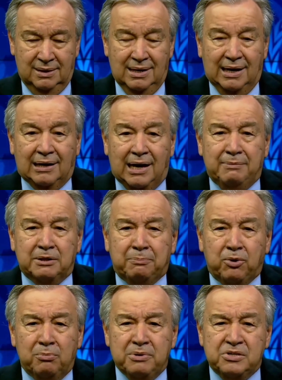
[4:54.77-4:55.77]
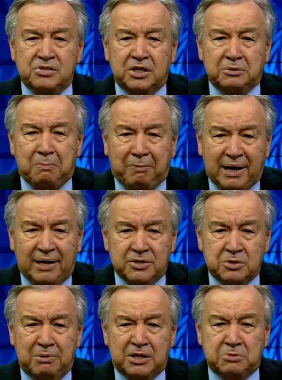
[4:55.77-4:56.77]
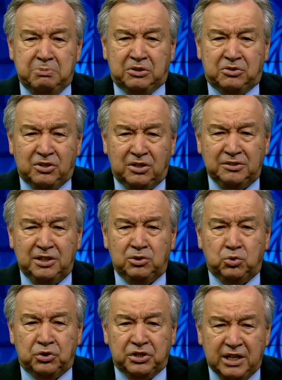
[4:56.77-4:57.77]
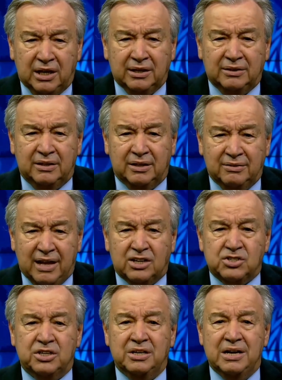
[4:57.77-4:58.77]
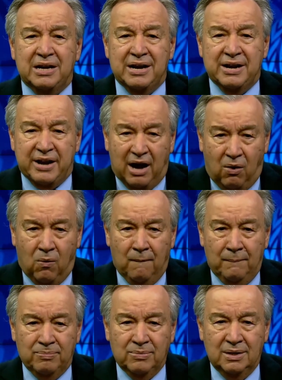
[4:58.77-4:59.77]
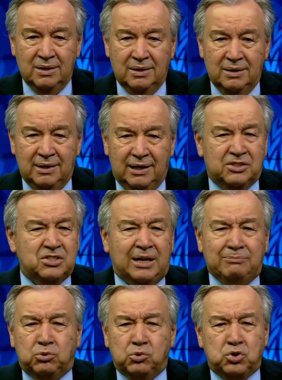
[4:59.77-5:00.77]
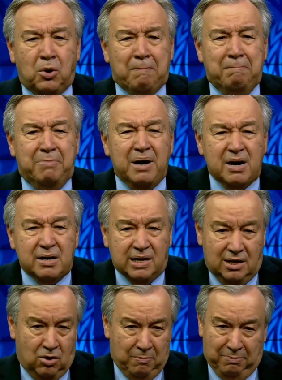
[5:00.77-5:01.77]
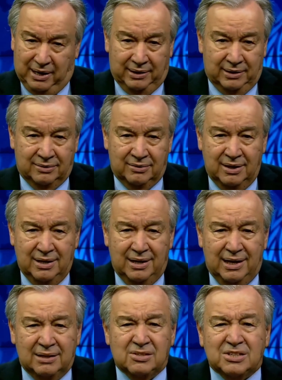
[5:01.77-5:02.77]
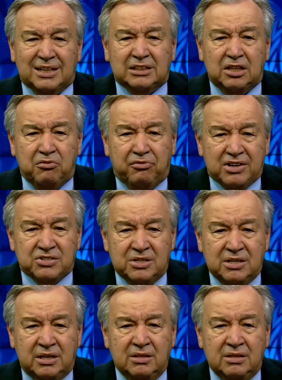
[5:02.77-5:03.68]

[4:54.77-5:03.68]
Climate promises and plans must be turned into reality and action now. It's time to stop burning our planet and start investing in